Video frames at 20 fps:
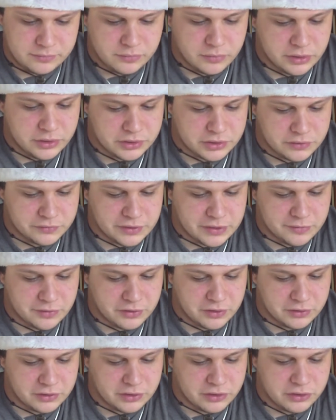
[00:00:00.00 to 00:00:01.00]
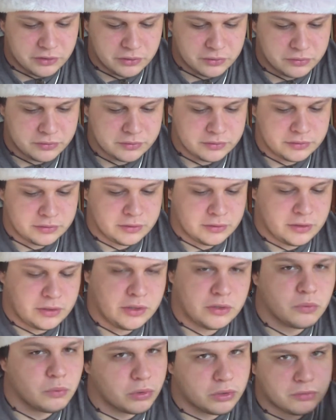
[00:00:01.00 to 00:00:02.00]
What is your favorite thing to do?
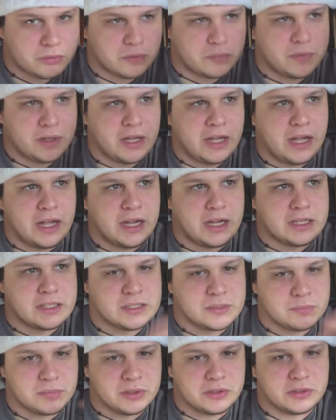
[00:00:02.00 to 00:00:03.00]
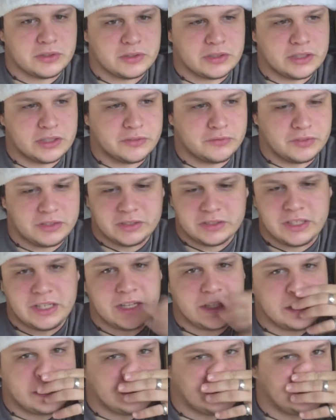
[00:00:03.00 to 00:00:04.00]
Work with my hands, build stuff,
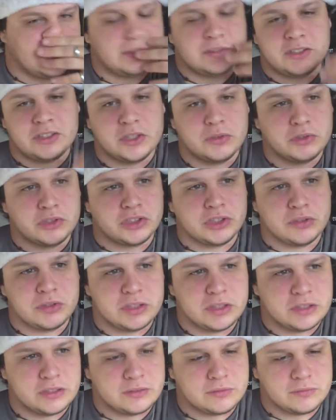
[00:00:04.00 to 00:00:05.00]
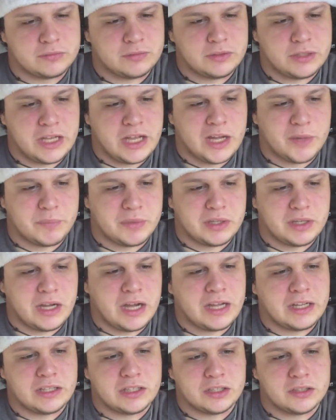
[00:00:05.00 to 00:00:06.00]
design things, go shooting, camping,
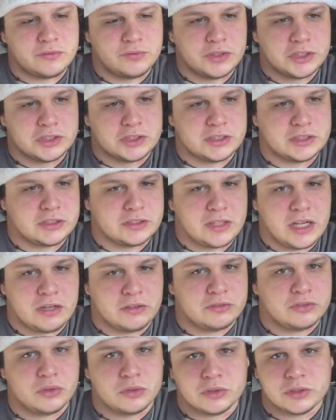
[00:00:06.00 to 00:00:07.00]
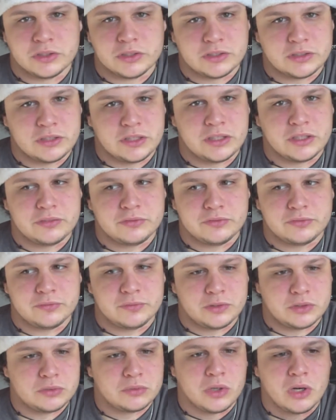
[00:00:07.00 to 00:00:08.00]
hiking, fishing, outdoor stuff,
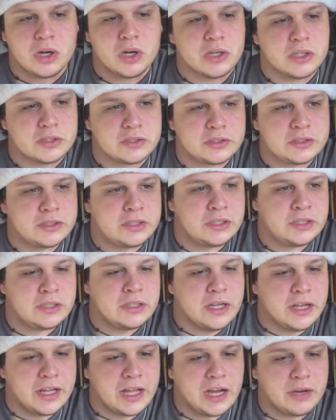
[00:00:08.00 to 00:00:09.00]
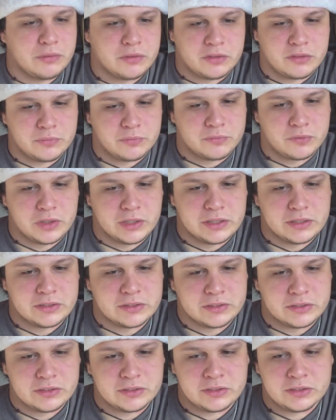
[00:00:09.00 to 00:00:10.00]
do art, hang out with some
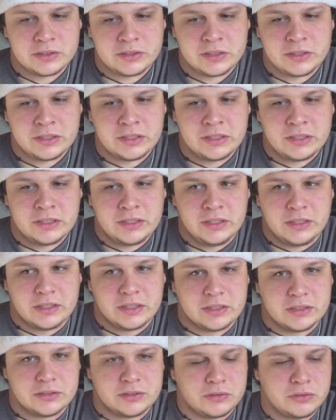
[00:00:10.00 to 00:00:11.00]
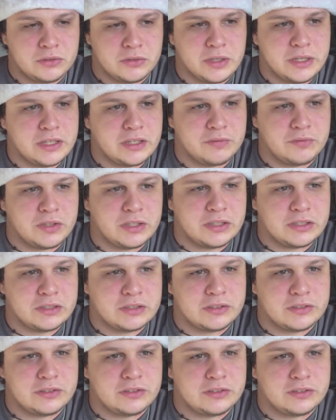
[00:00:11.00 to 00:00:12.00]
friends, do creative
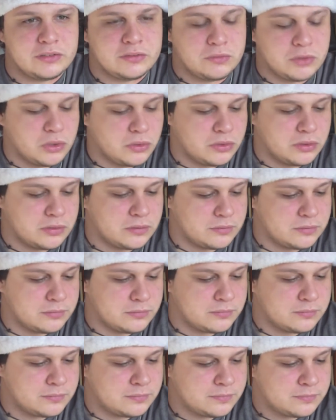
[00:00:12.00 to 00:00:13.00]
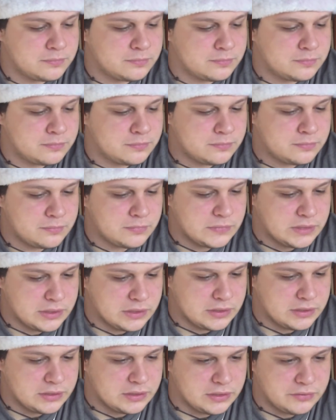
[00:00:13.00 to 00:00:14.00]
things, go
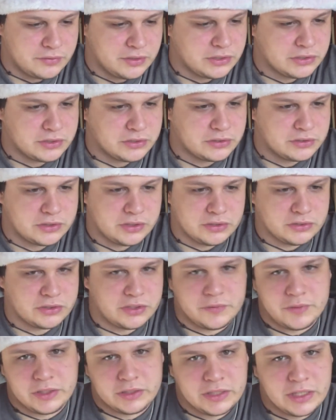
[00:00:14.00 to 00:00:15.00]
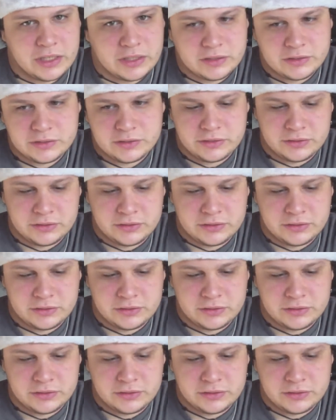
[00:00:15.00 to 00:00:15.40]
on adventures, you know, stuff like that.